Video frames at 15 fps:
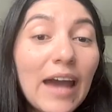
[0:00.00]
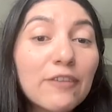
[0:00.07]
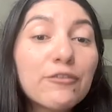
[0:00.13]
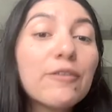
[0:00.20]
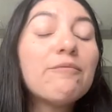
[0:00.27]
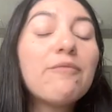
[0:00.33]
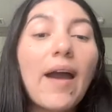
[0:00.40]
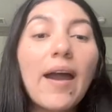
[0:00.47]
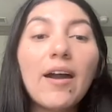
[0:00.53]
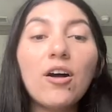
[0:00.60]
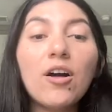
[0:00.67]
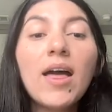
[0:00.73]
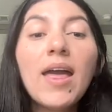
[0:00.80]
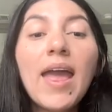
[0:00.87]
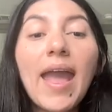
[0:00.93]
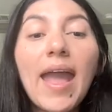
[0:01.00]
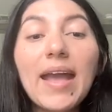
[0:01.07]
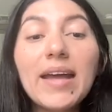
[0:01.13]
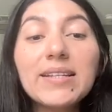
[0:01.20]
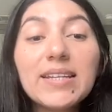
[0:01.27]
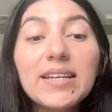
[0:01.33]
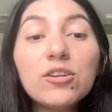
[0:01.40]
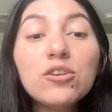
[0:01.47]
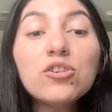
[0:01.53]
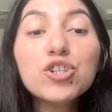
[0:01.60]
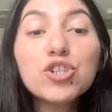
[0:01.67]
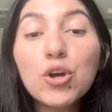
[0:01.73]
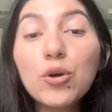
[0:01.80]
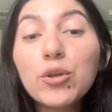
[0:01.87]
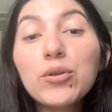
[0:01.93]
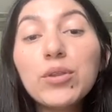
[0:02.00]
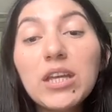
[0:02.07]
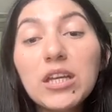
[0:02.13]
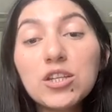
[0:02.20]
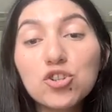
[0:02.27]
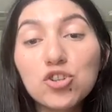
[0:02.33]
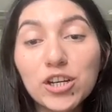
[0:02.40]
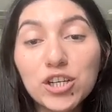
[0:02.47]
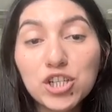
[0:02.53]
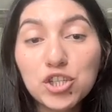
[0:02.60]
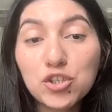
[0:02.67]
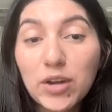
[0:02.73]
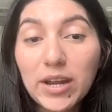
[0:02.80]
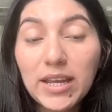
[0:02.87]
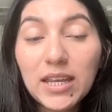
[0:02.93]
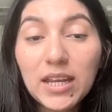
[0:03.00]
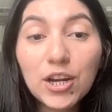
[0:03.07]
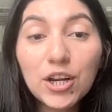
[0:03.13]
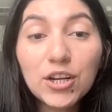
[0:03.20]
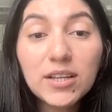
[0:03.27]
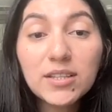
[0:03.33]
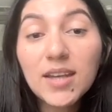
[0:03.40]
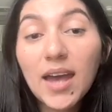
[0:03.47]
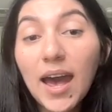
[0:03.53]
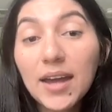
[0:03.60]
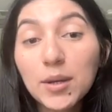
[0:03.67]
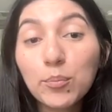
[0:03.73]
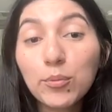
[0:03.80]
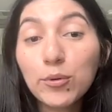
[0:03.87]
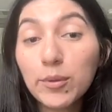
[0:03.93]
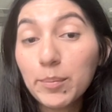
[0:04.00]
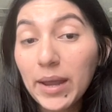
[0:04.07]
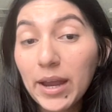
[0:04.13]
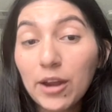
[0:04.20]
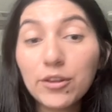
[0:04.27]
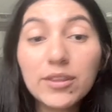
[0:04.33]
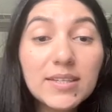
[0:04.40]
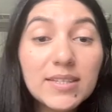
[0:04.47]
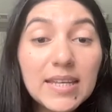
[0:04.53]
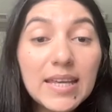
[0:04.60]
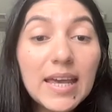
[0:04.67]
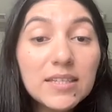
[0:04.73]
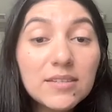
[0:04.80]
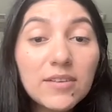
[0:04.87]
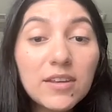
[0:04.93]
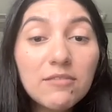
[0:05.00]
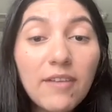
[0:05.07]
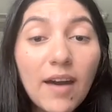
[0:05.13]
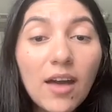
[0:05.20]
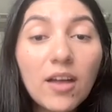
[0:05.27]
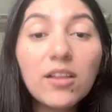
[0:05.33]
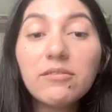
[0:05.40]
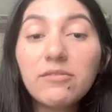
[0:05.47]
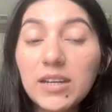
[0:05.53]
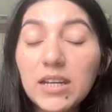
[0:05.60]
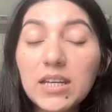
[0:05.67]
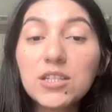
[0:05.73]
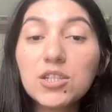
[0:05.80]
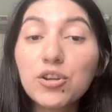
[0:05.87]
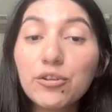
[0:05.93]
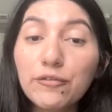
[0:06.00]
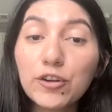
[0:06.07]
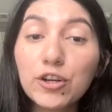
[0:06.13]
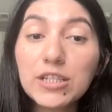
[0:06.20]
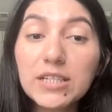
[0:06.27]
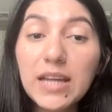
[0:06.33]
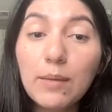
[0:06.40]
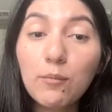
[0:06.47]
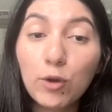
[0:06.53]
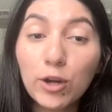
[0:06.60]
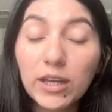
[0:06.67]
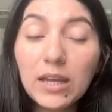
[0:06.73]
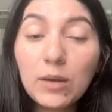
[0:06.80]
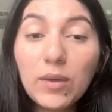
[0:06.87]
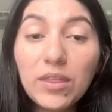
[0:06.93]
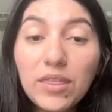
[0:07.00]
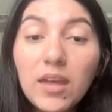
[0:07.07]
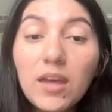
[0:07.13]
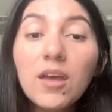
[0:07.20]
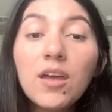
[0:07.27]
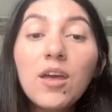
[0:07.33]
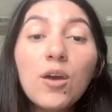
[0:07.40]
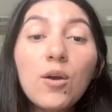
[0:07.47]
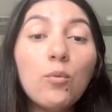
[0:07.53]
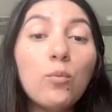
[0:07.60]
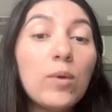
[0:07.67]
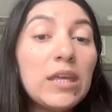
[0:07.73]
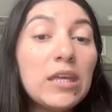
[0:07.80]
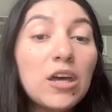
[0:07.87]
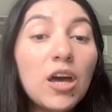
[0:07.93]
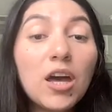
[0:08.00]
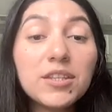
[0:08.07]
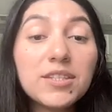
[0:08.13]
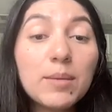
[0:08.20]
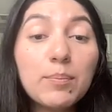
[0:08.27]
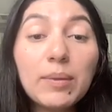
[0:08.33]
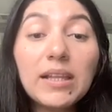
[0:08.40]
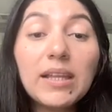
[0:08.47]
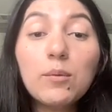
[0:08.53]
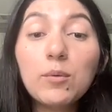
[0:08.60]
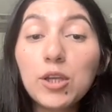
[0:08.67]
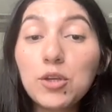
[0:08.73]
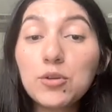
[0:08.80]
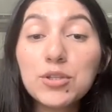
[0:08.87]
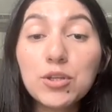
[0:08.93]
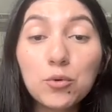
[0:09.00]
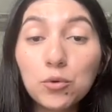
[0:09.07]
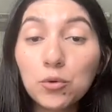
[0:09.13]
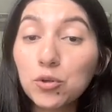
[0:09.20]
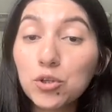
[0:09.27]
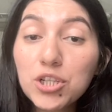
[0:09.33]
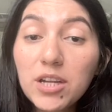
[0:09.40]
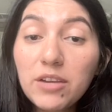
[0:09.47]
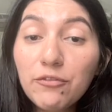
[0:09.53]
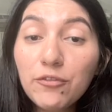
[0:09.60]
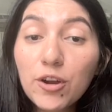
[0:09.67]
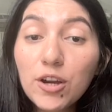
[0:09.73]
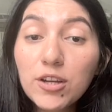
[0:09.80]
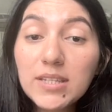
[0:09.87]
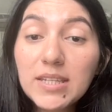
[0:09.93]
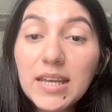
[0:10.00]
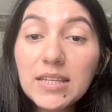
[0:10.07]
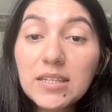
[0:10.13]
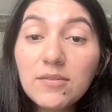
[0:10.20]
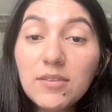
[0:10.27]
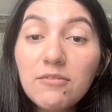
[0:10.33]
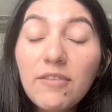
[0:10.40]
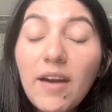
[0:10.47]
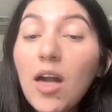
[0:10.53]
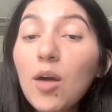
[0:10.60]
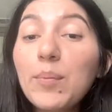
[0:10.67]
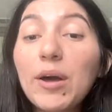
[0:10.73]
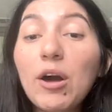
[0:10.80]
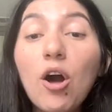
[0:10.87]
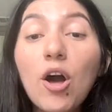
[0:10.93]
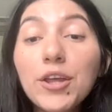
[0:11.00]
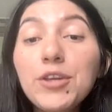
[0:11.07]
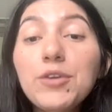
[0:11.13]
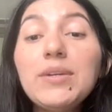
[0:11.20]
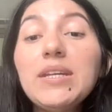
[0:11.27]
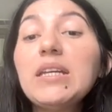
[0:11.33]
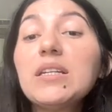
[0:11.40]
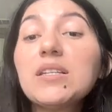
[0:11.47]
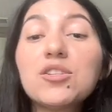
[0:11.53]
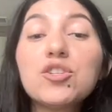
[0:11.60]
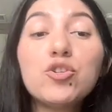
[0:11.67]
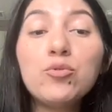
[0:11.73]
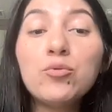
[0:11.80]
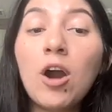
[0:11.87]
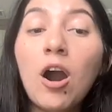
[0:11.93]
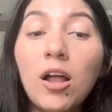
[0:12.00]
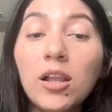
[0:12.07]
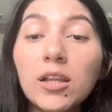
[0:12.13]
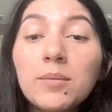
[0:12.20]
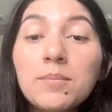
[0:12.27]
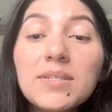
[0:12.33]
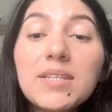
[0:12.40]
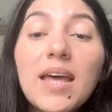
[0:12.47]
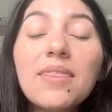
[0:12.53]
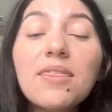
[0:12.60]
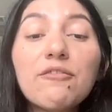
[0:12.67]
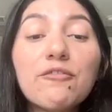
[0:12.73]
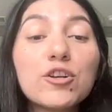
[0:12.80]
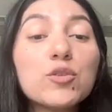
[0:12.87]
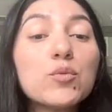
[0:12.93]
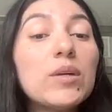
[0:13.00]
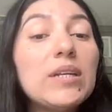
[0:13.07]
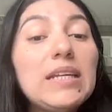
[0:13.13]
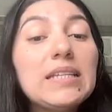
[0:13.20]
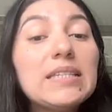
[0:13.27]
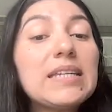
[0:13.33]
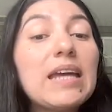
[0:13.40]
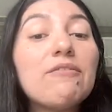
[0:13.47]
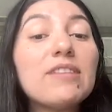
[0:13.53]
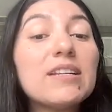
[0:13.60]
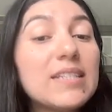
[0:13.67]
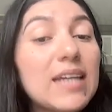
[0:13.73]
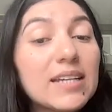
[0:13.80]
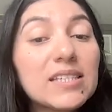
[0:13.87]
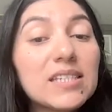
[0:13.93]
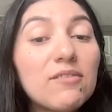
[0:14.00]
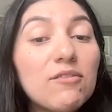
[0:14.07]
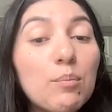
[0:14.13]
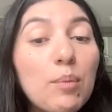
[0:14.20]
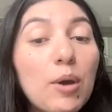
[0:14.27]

add from file, and it'll show you the instructions right here to how to prepare the CSV file if it is your first time working with it. We typically will use a Google Sheet for our CSV file, but all you need is 2 columns, and the first one needs to have the text of the